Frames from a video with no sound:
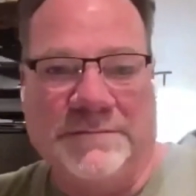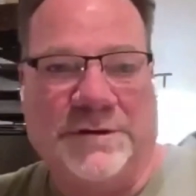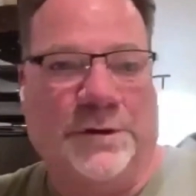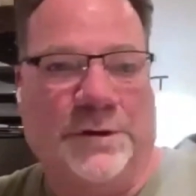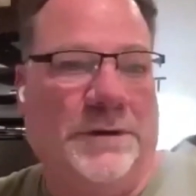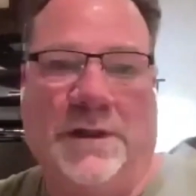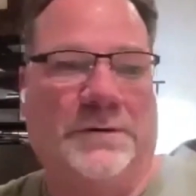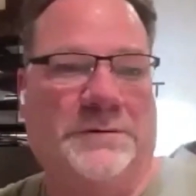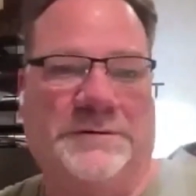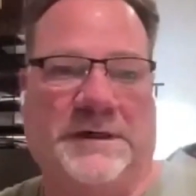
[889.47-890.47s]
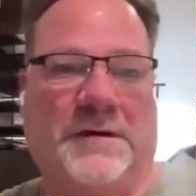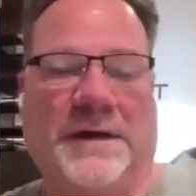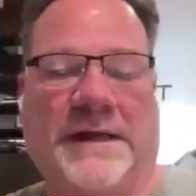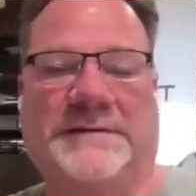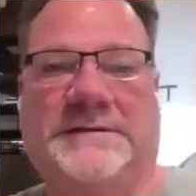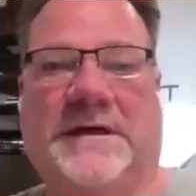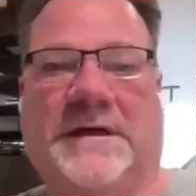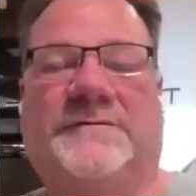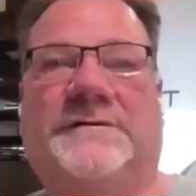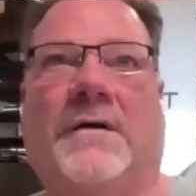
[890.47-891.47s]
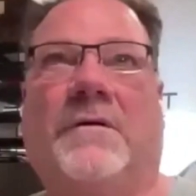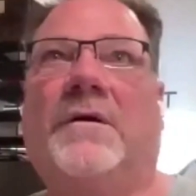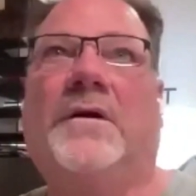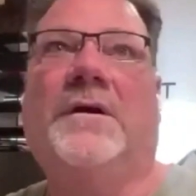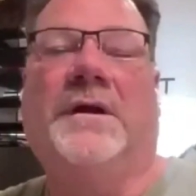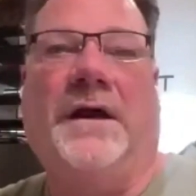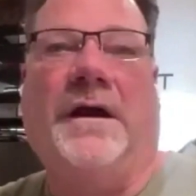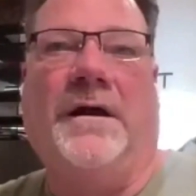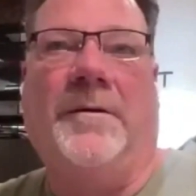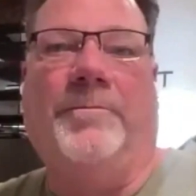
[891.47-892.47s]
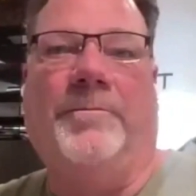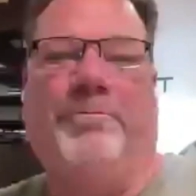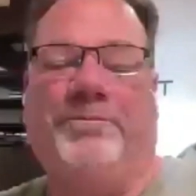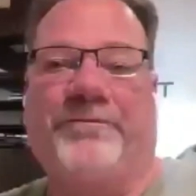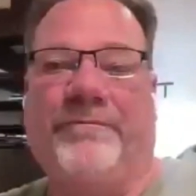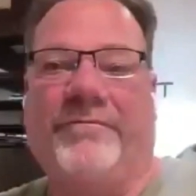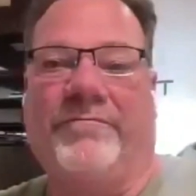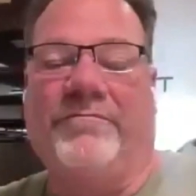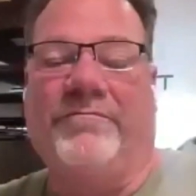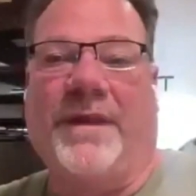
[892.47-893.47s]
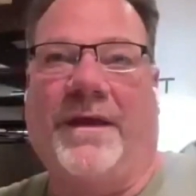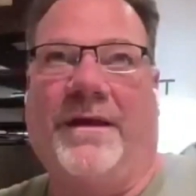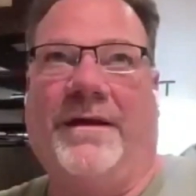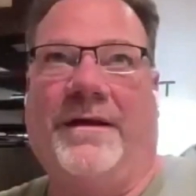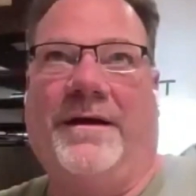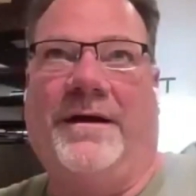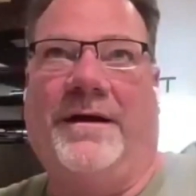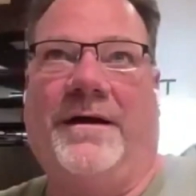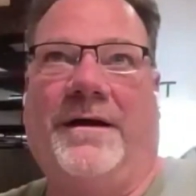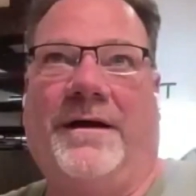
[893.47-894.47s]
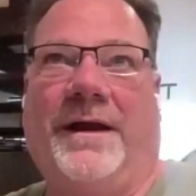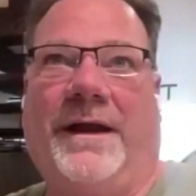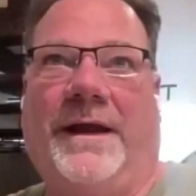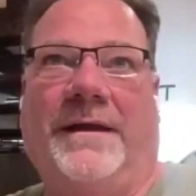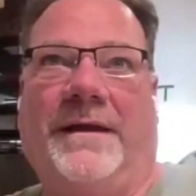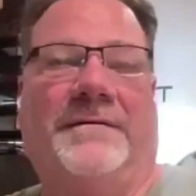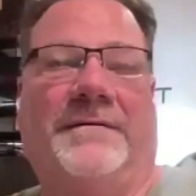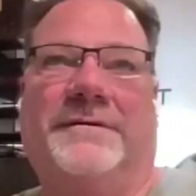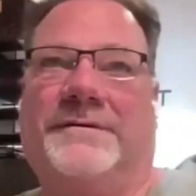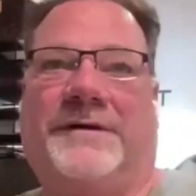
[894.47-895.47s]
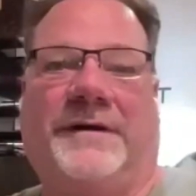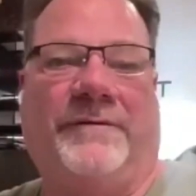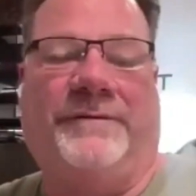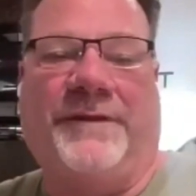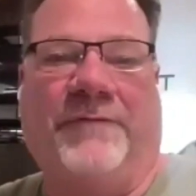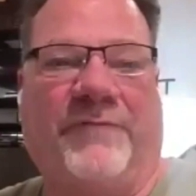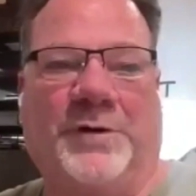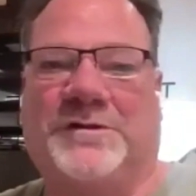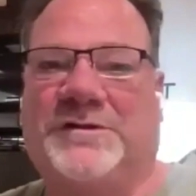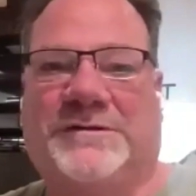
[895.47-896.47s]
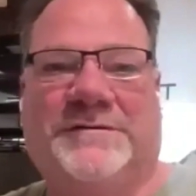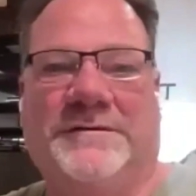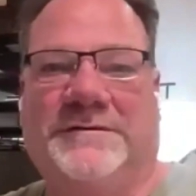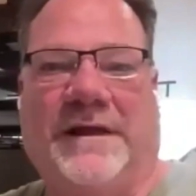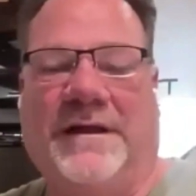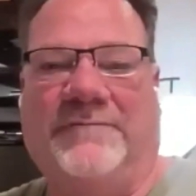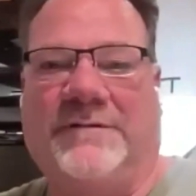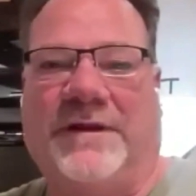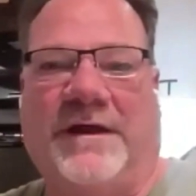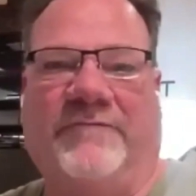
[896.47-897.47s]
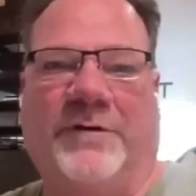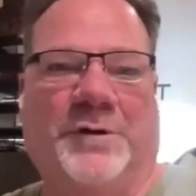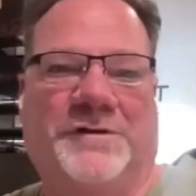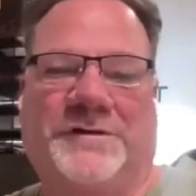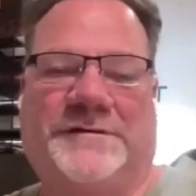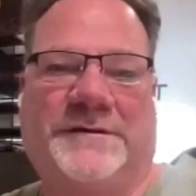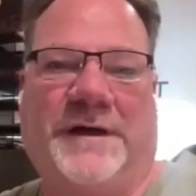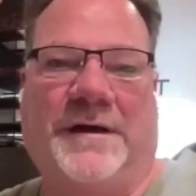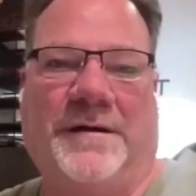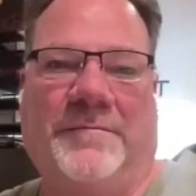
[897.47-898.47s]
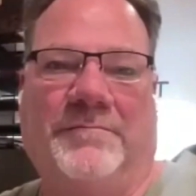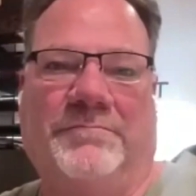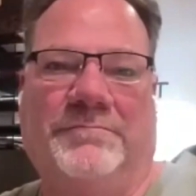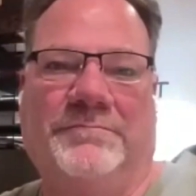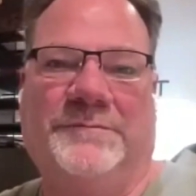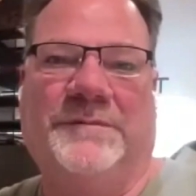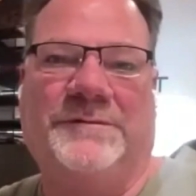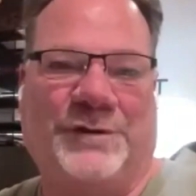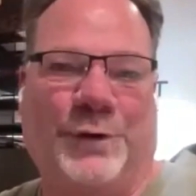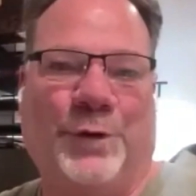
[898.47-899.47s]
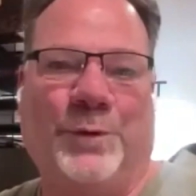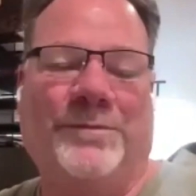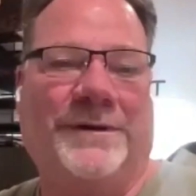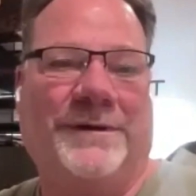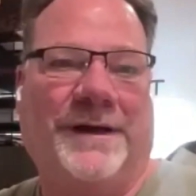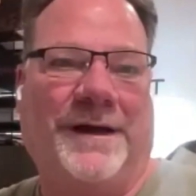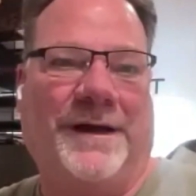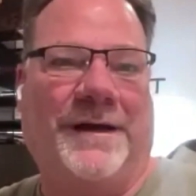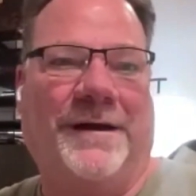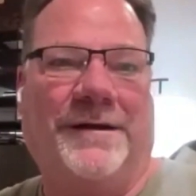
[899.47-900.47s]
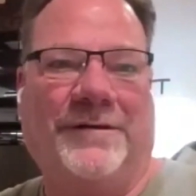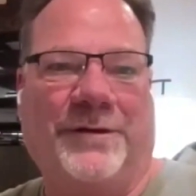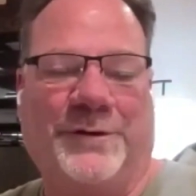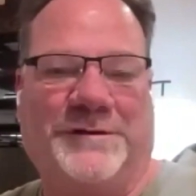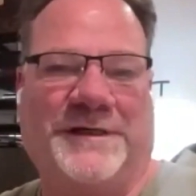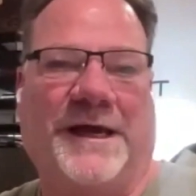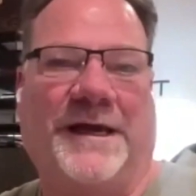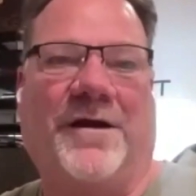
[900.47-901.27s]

student loans and all kinds of stuff. So, um, uh, and the first after that first Zoom, the Thursday night